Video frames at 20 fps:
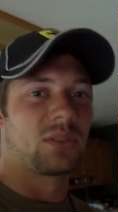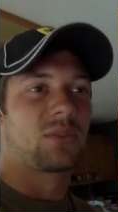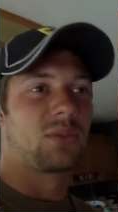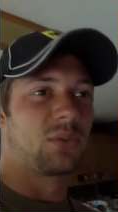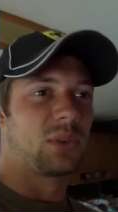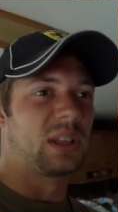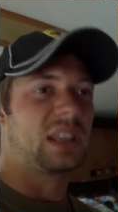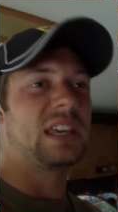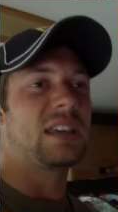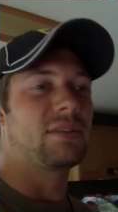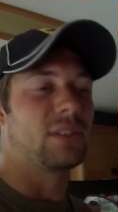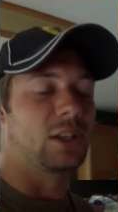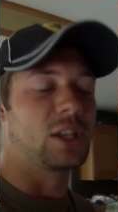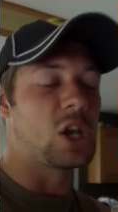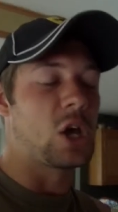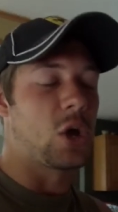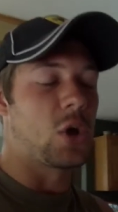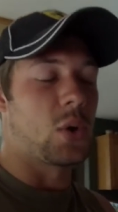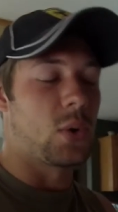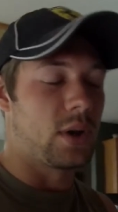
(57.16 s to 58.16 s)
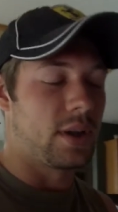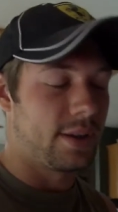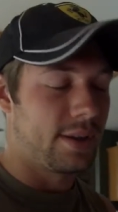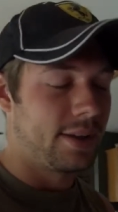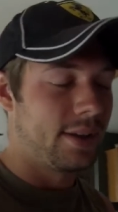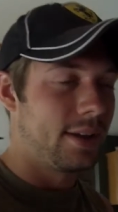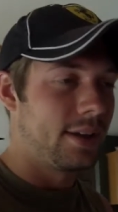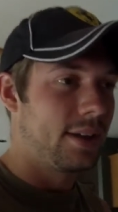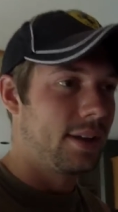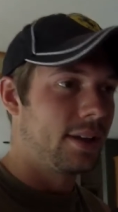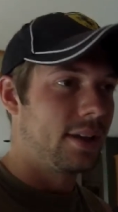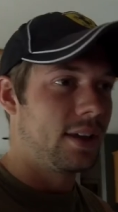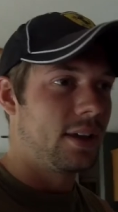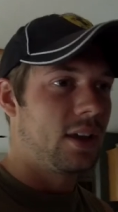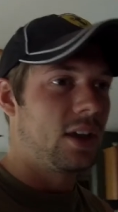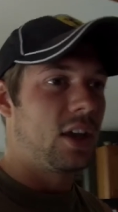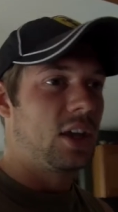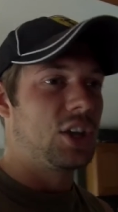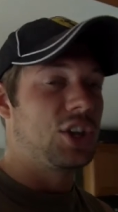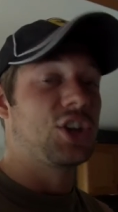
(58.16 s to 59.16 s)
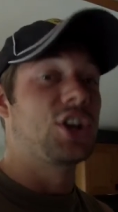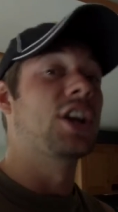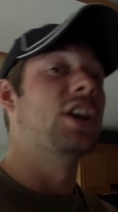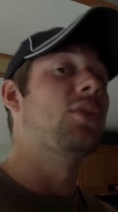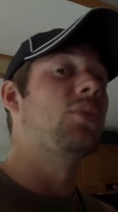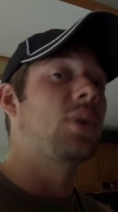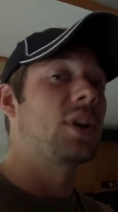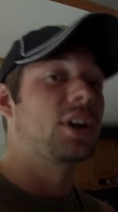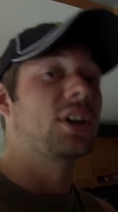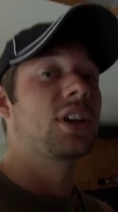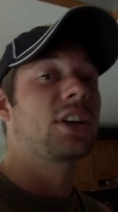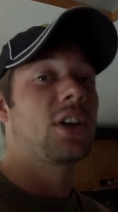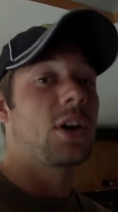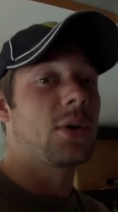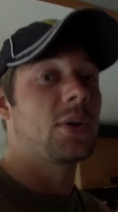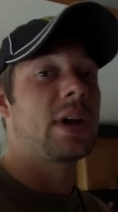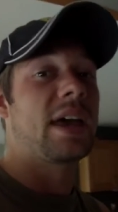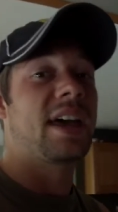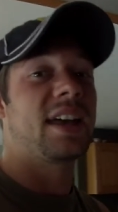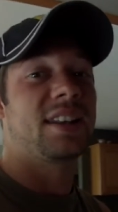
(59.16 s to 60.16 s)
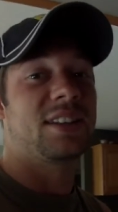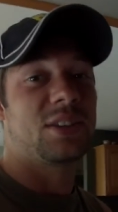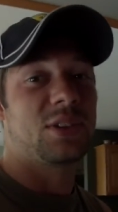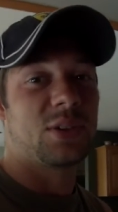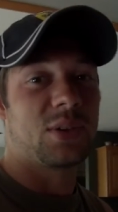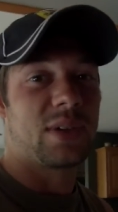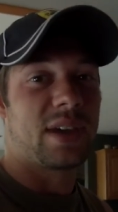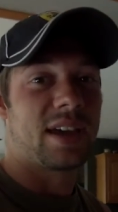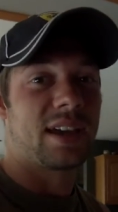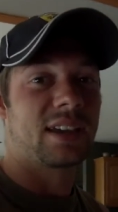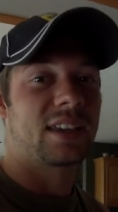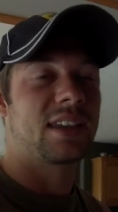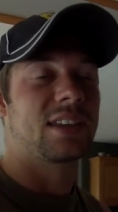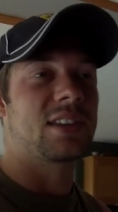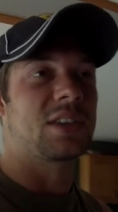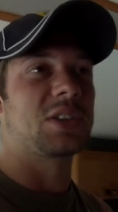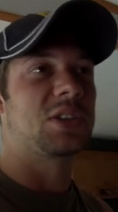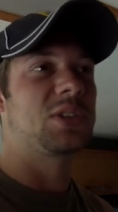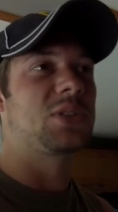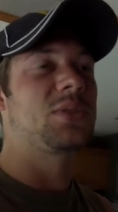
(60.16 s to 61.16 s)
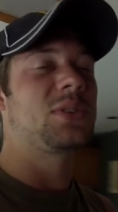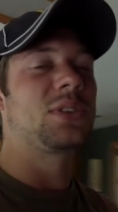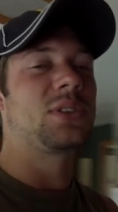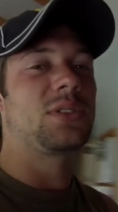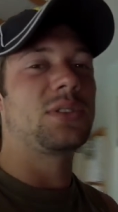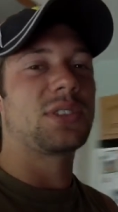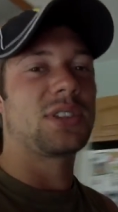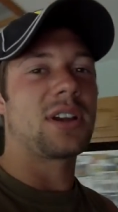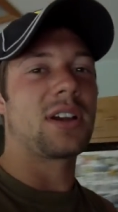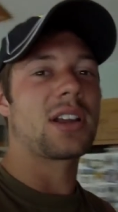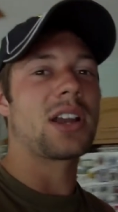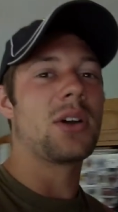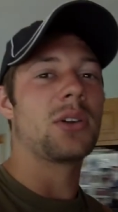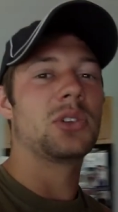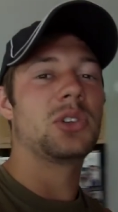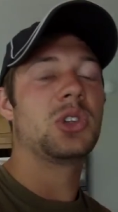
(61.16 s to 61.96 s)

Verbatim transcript: relieve a load you're going to want to go ahead and do that because as soon as you start going,